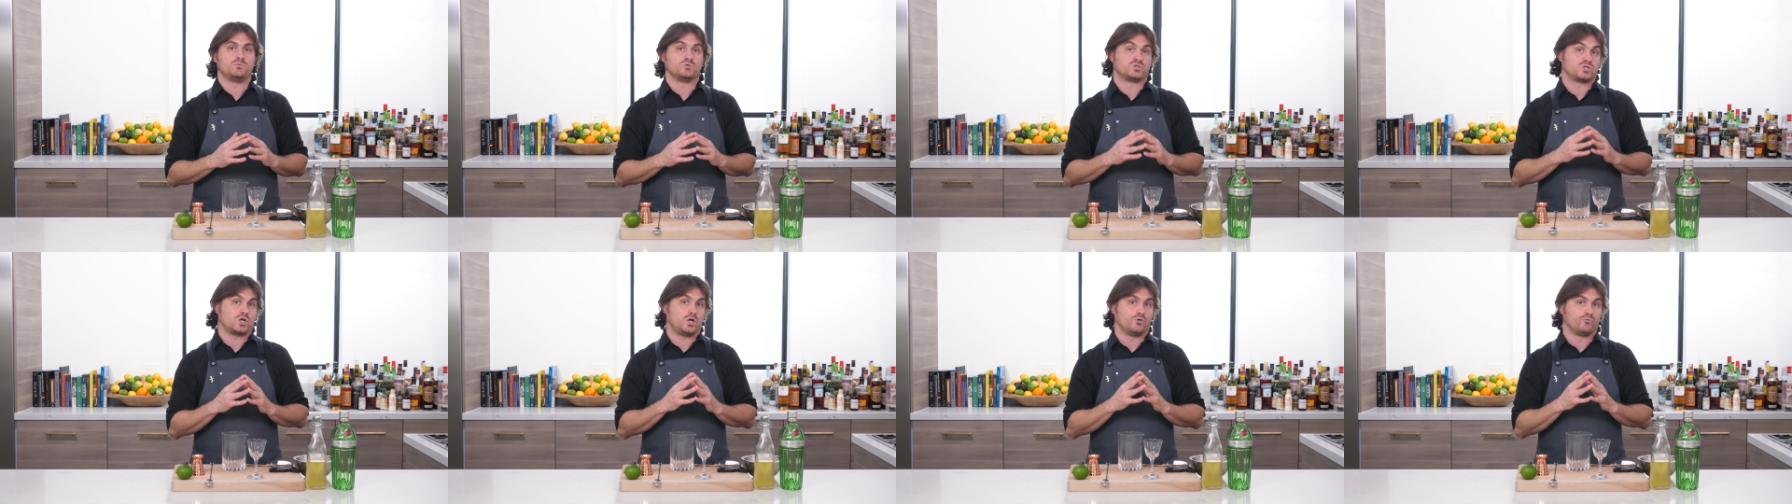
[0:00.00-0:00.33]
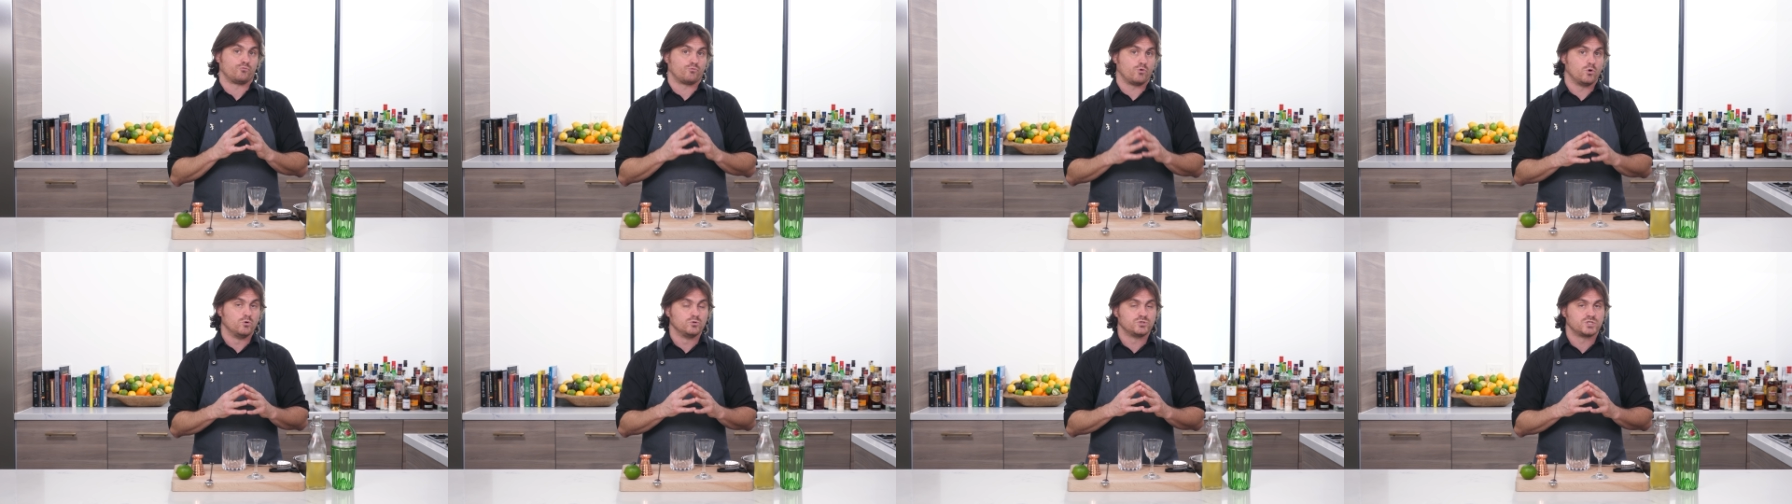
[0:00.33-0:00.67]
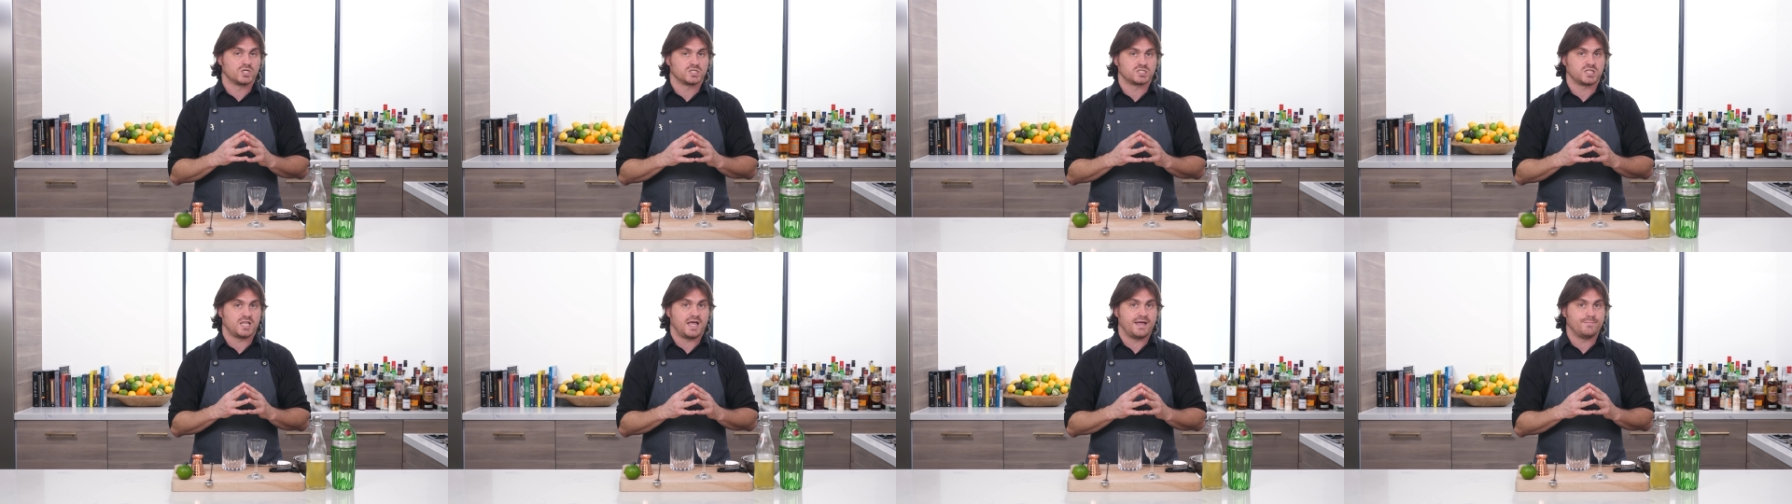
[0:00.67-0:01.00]
It was called
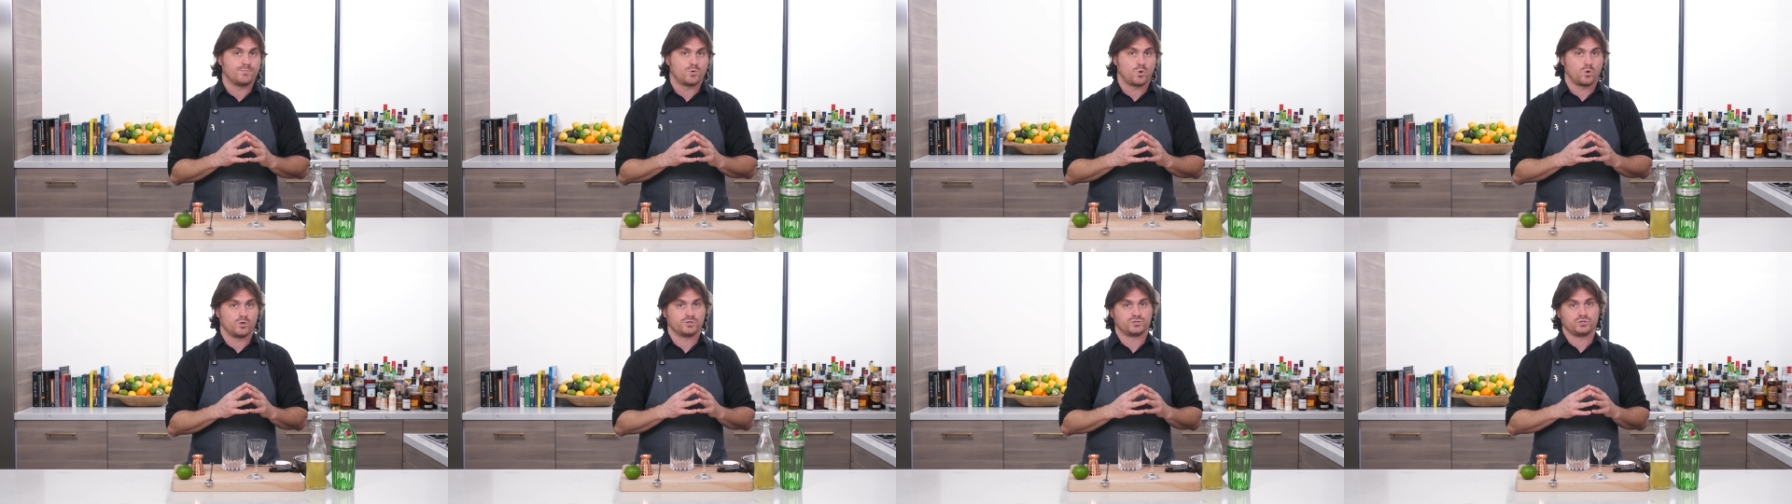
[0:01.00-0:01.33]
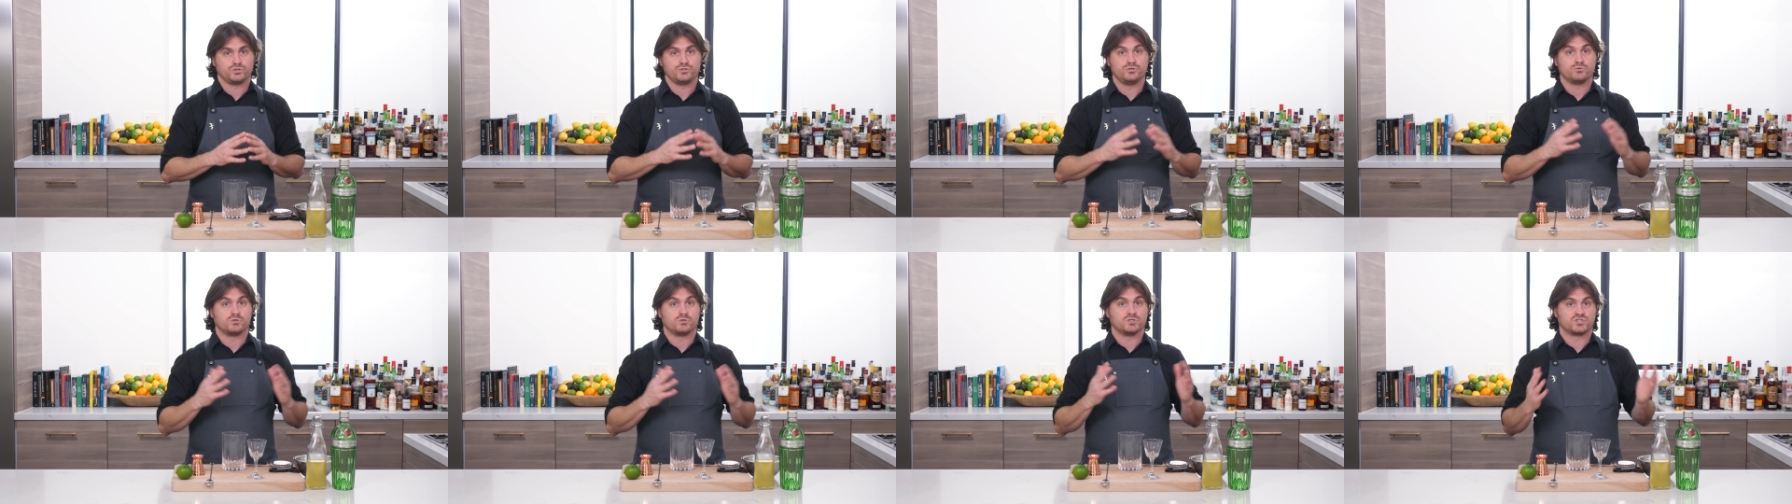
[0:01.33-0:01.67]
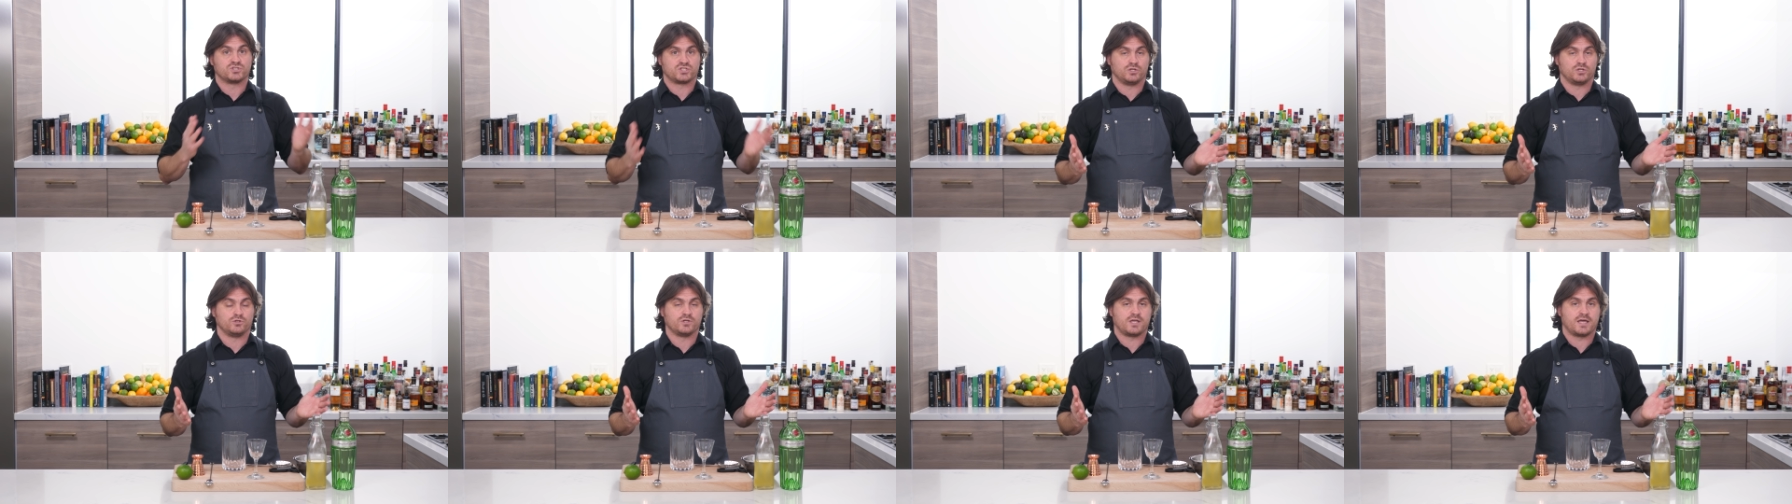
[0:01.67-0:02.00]
Rose's Lime Cordial. You can
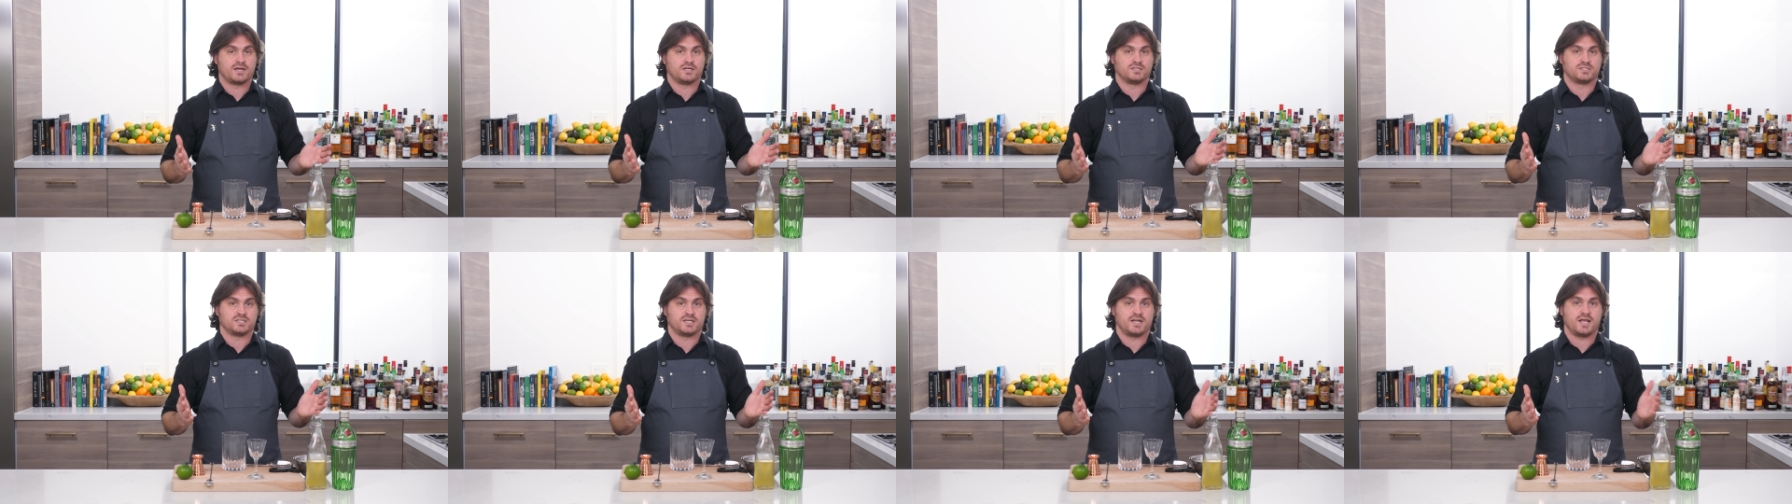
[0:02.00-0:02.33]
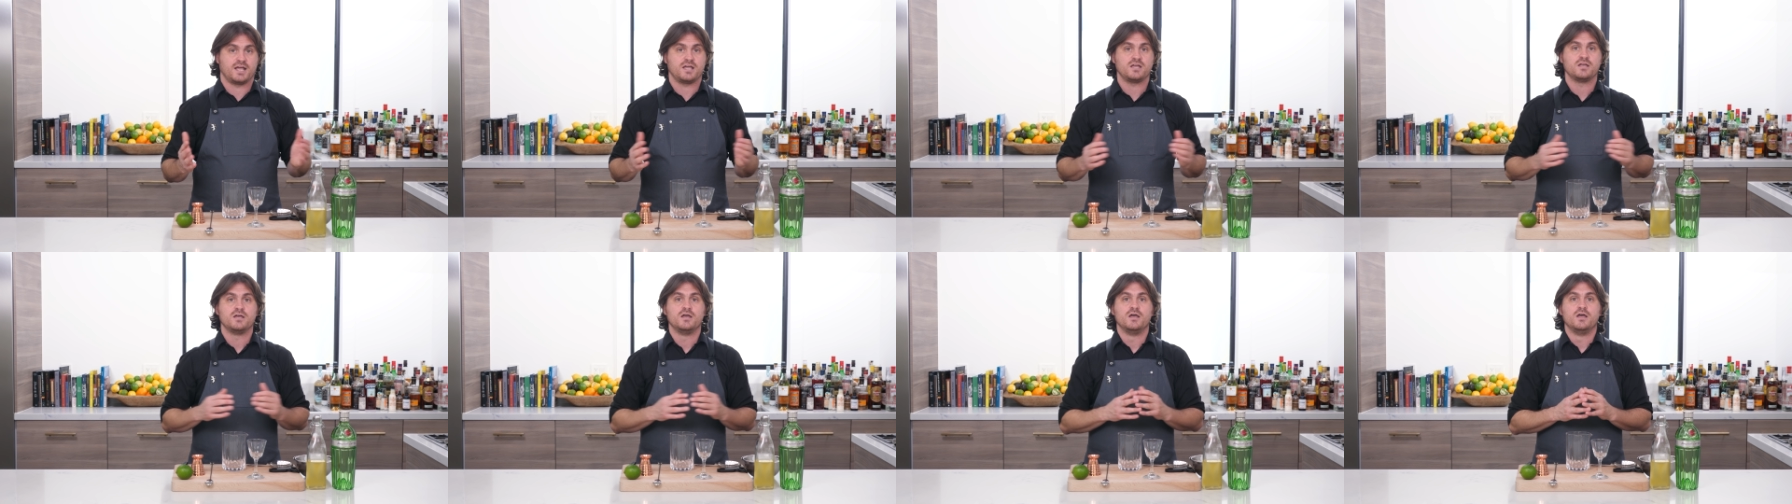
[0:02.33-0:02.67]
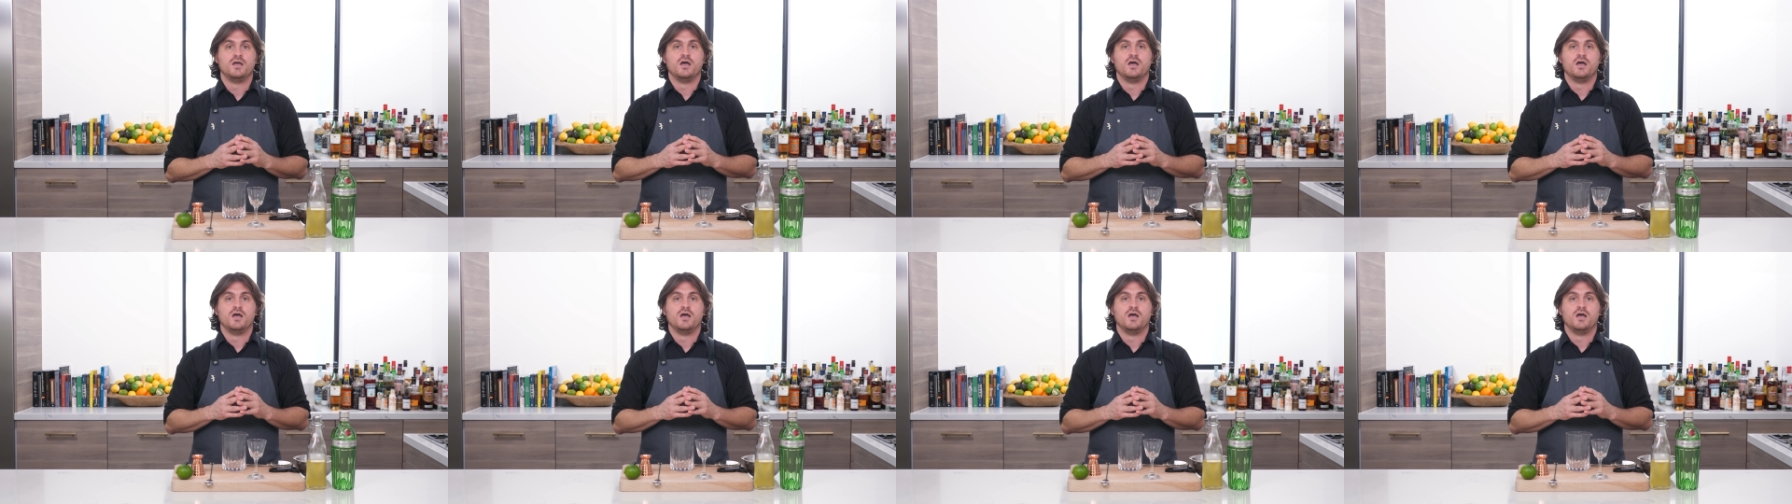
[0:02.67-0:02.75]
still get it today.